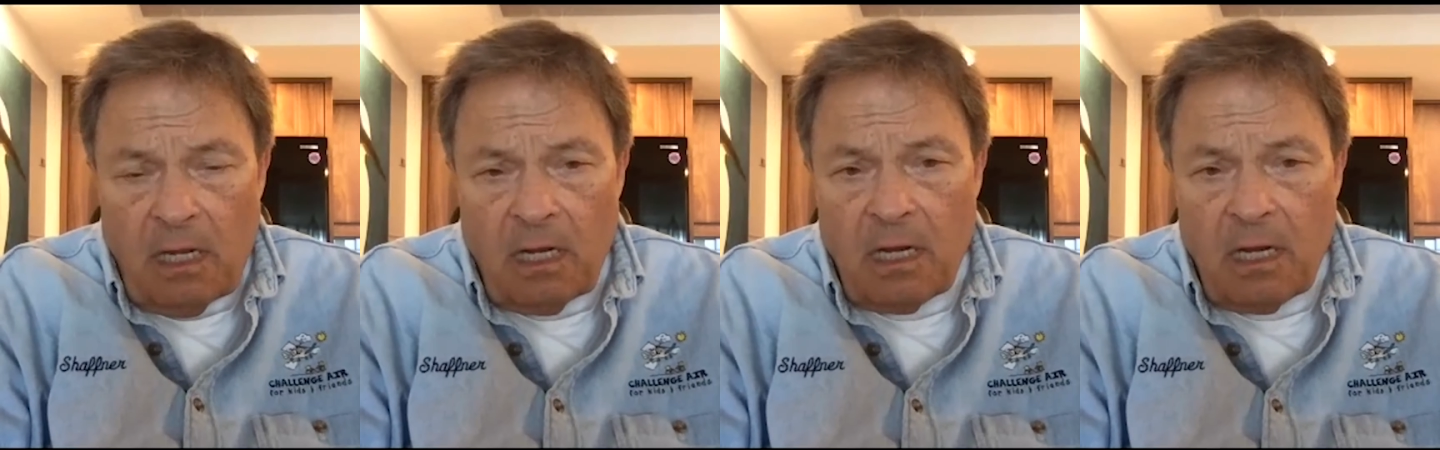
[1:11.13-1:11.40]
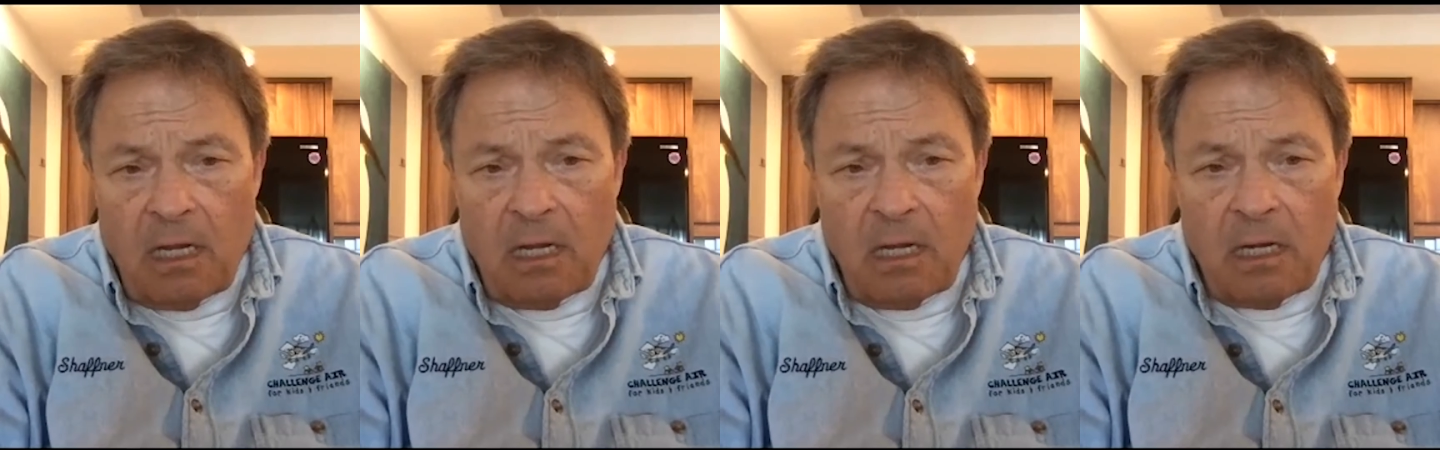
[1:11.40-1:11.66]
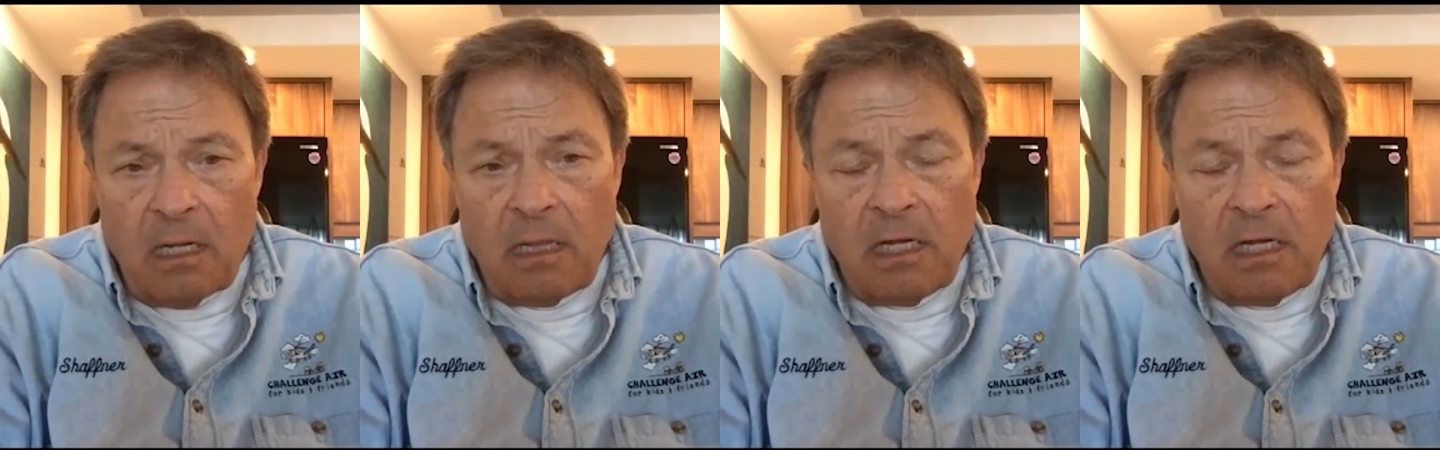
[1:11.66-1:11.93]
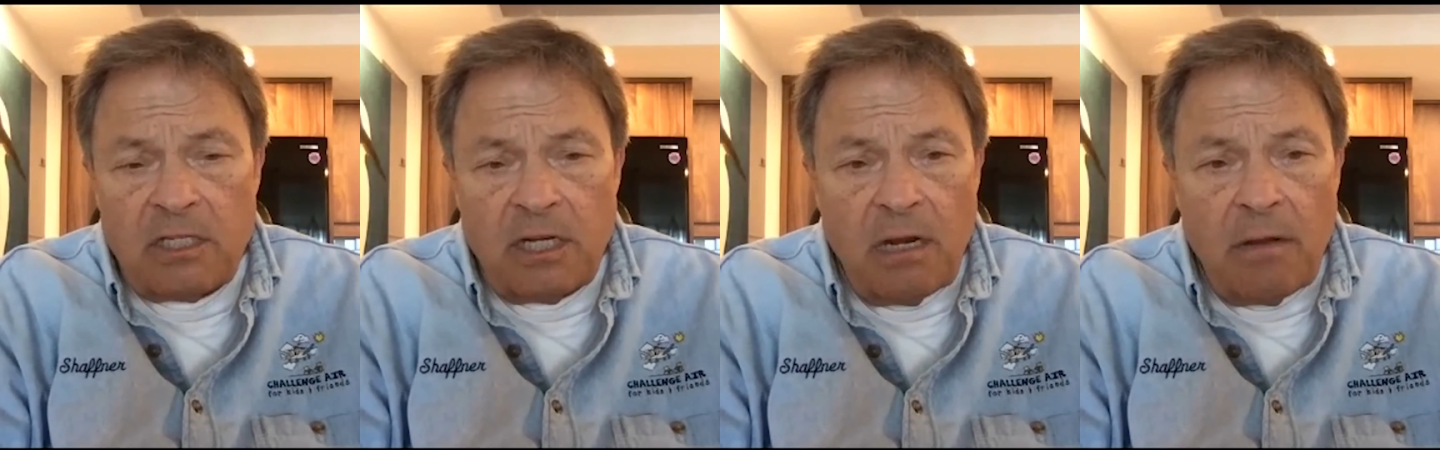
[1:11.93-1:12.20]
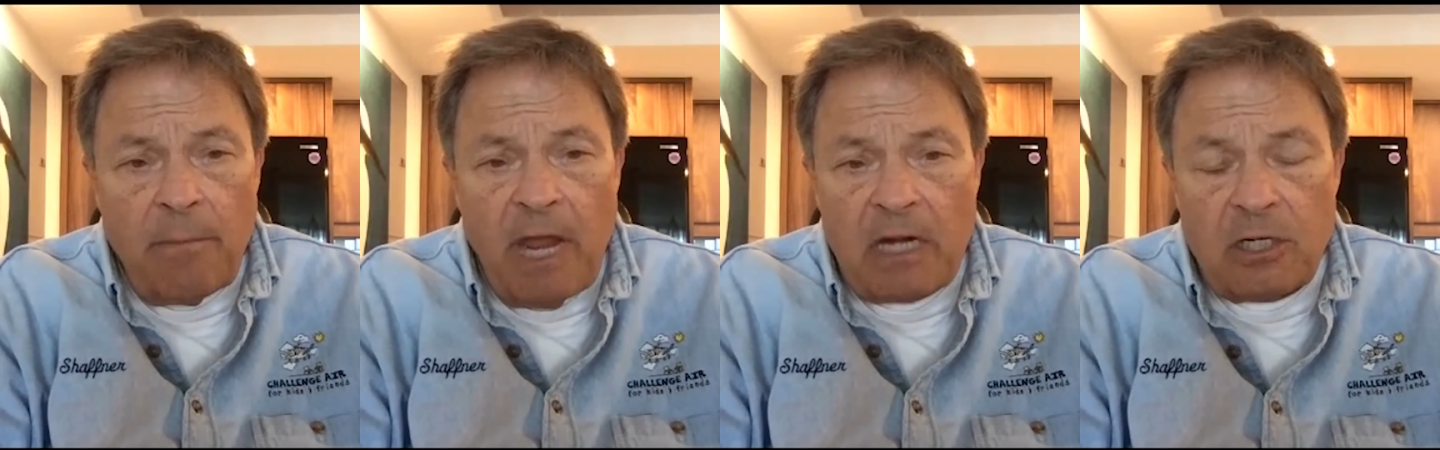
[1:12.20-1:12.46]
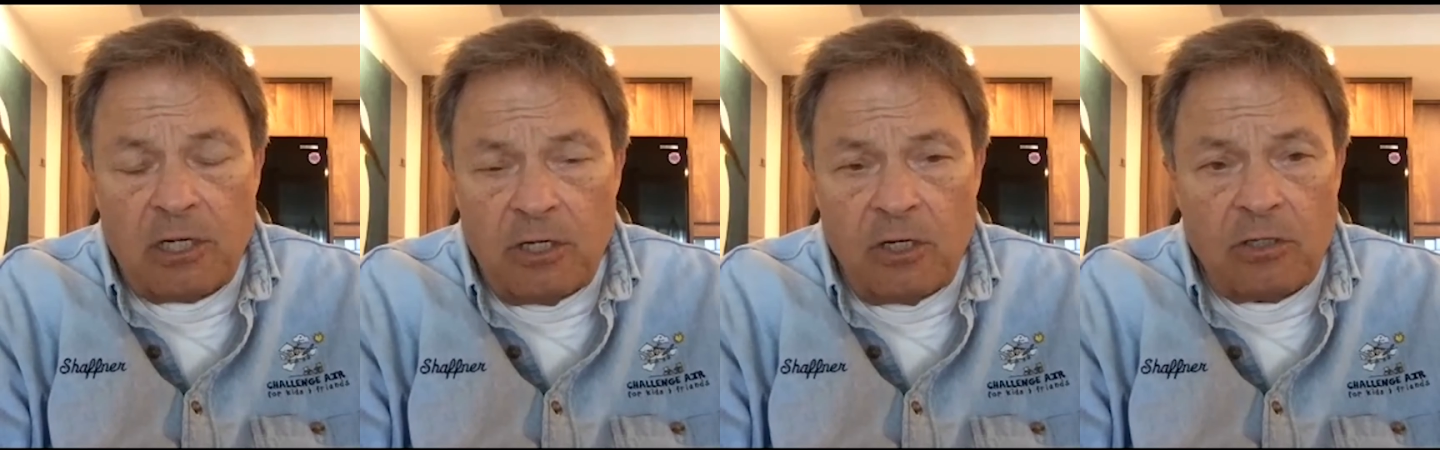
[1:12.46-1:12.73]
and they see him
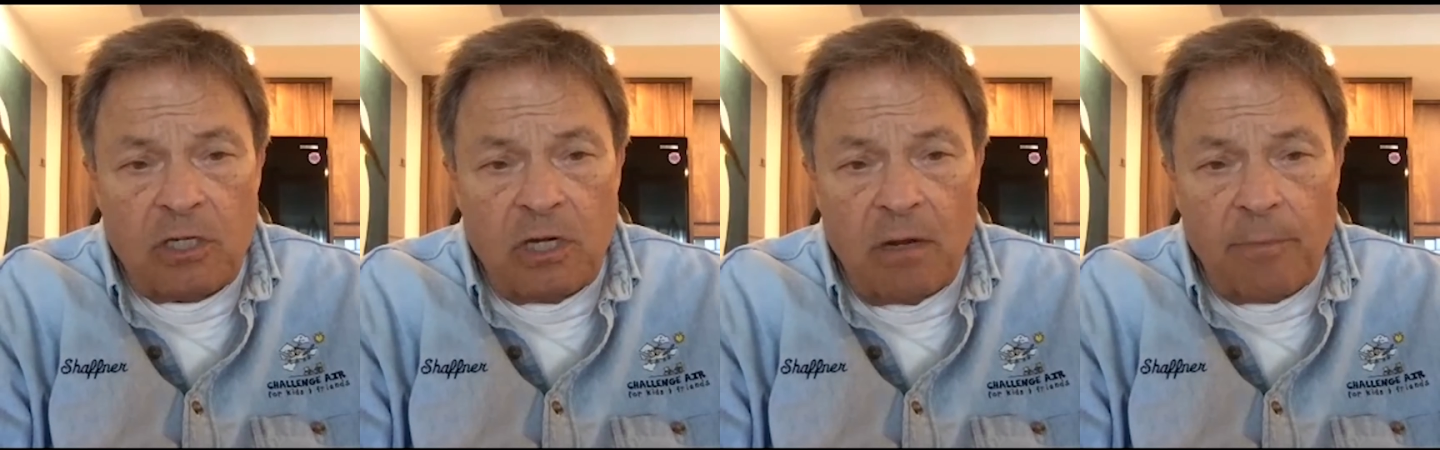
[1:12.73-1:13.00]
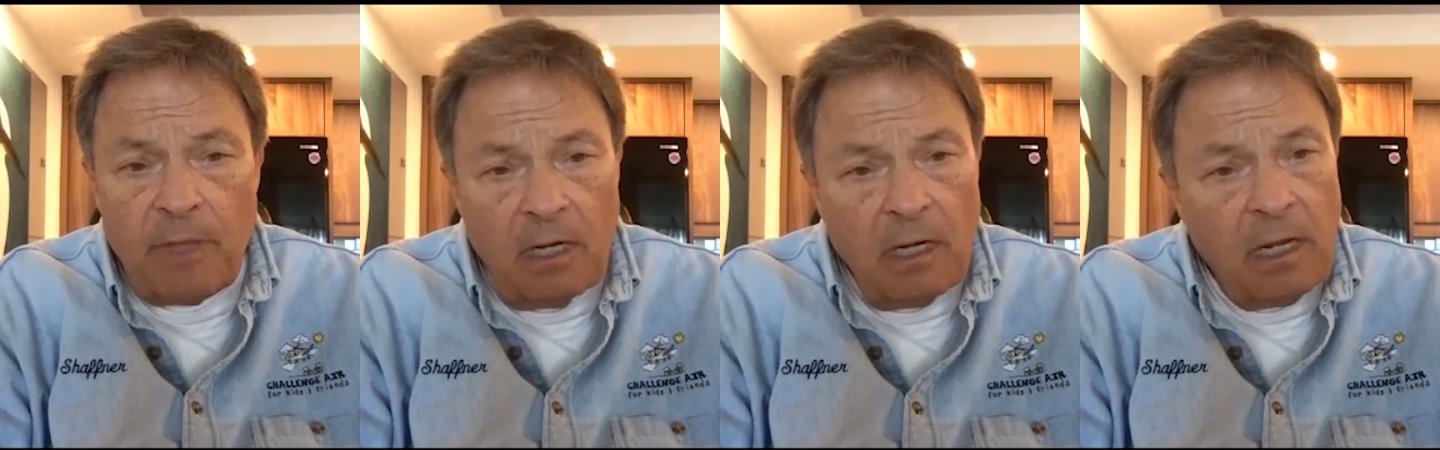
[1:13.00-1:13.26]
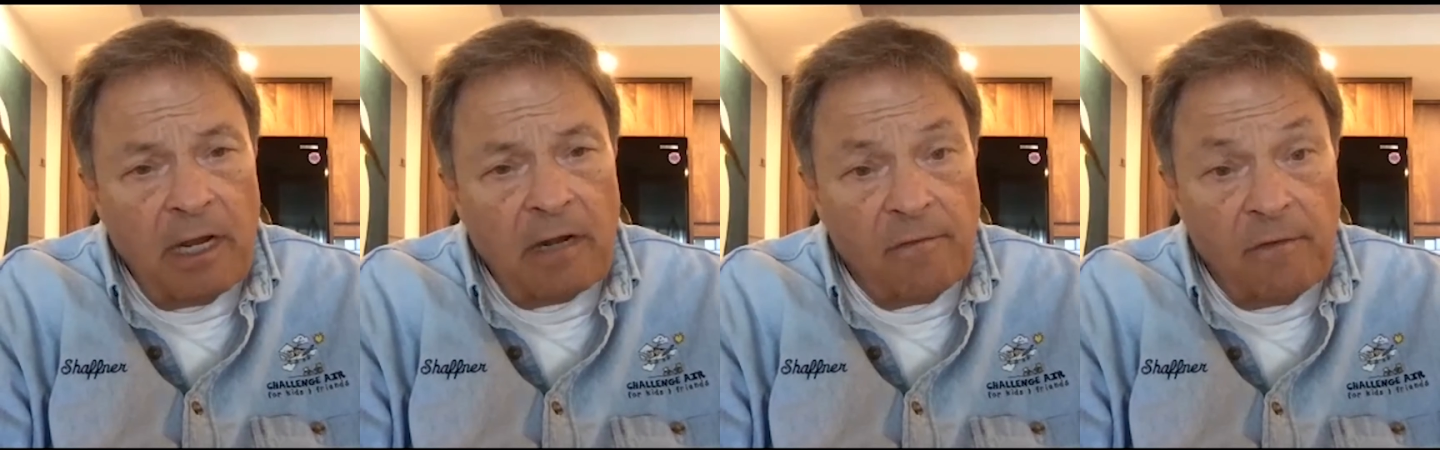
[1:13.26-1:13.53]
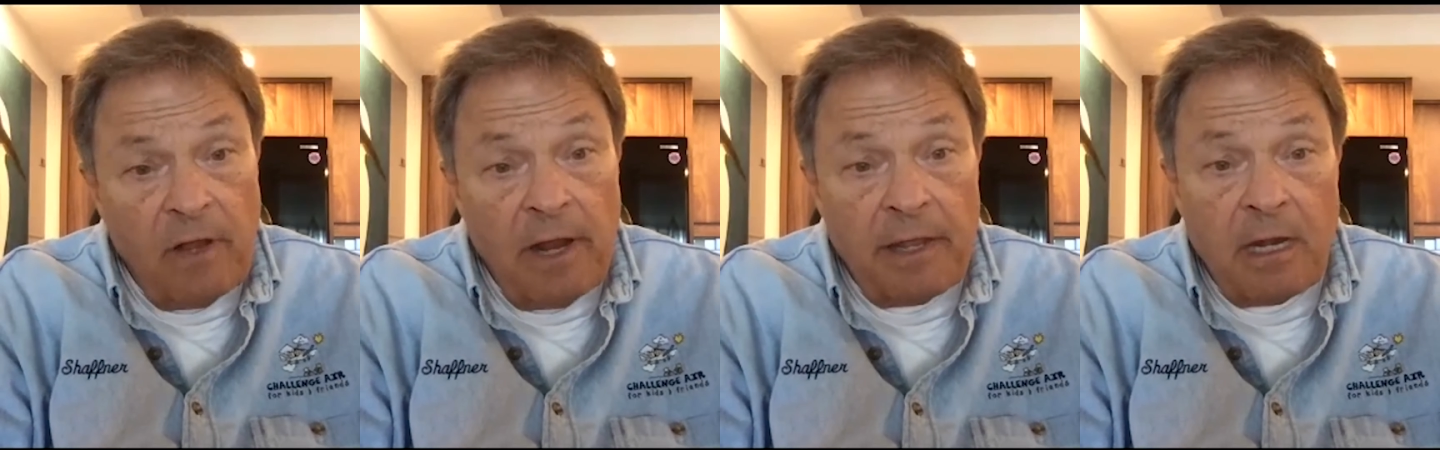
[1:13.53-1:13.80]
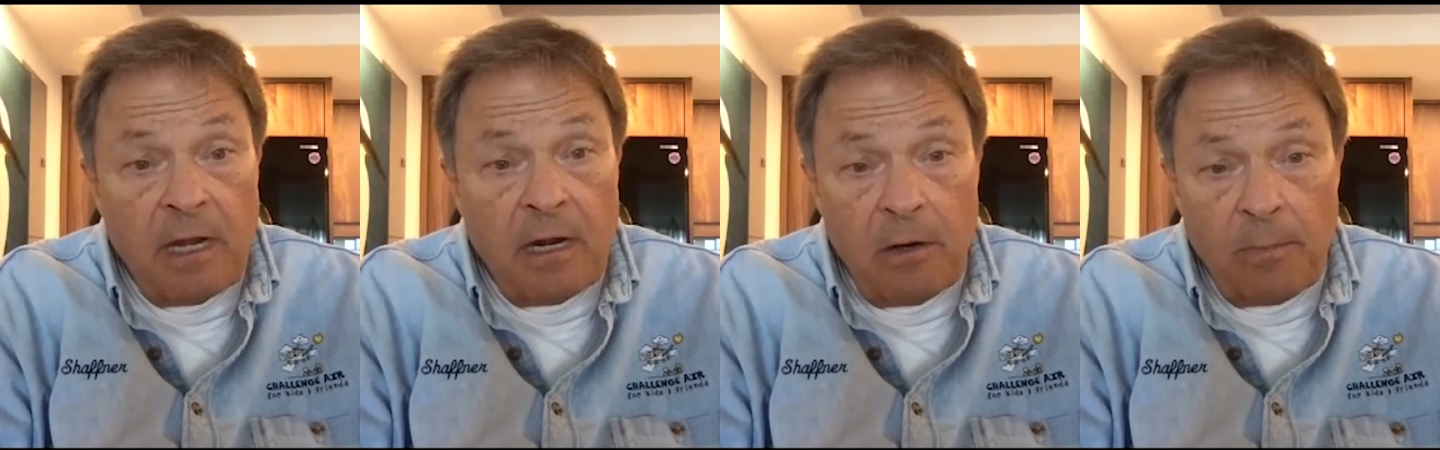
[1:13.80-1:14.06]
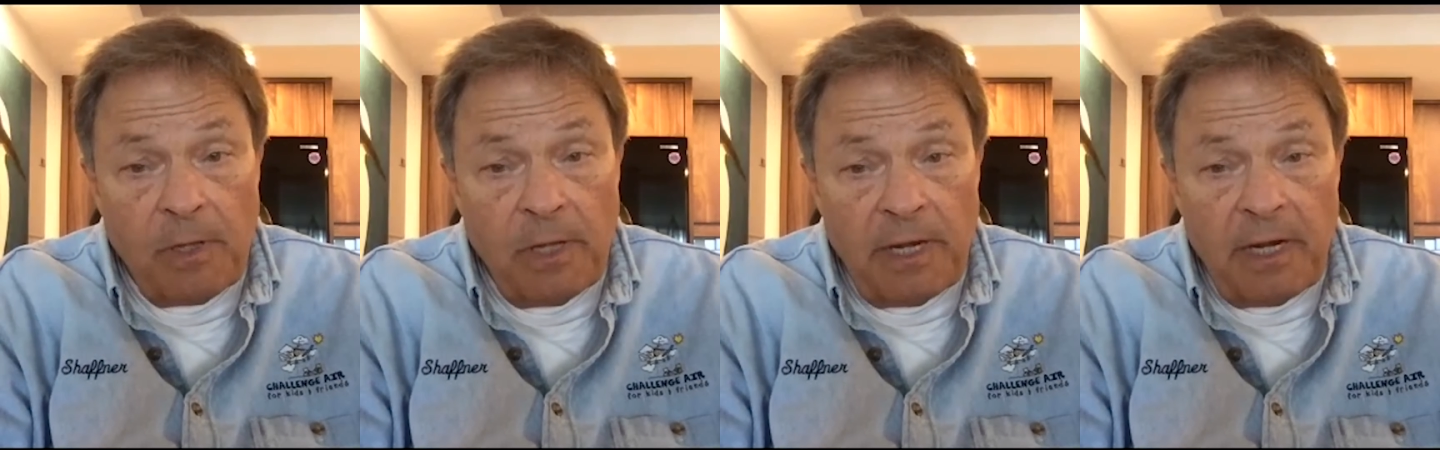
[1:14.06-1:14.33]
actually do something like fly the
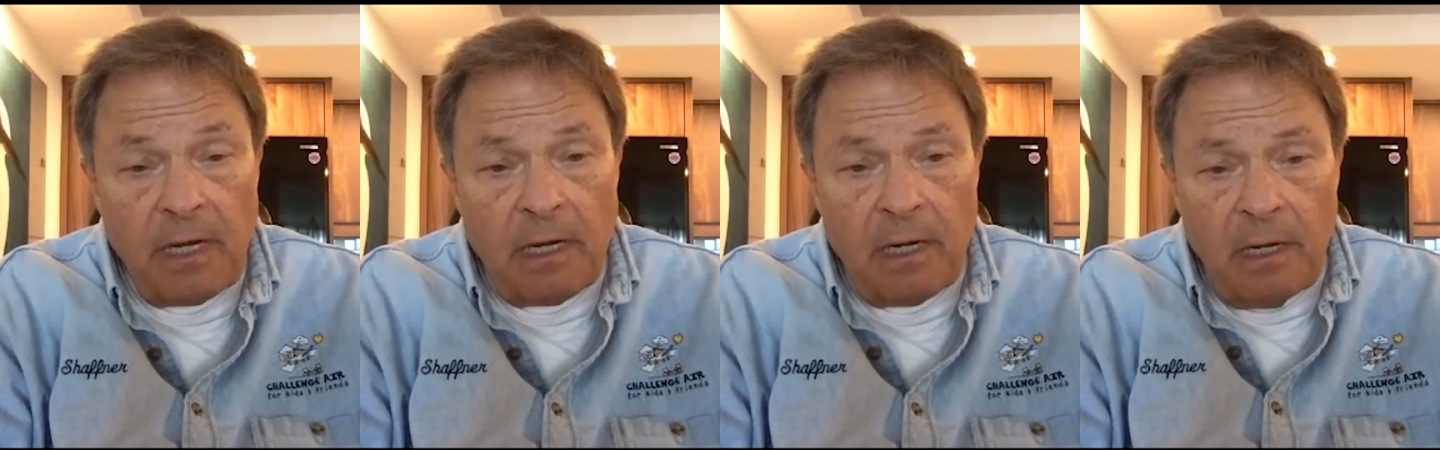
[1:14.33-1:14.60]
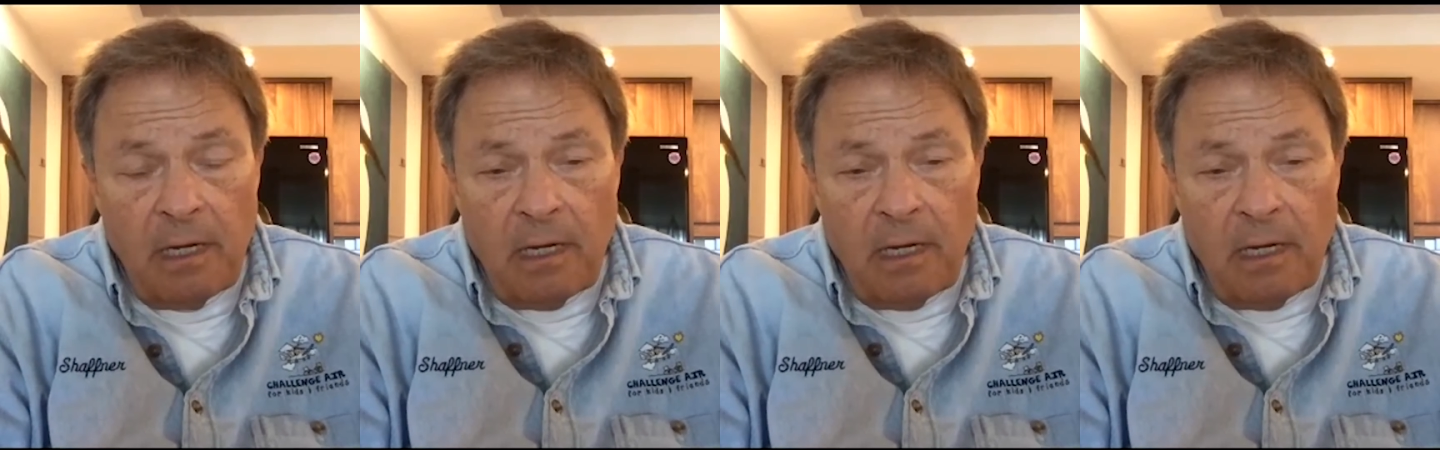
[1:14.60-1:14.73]
airplane,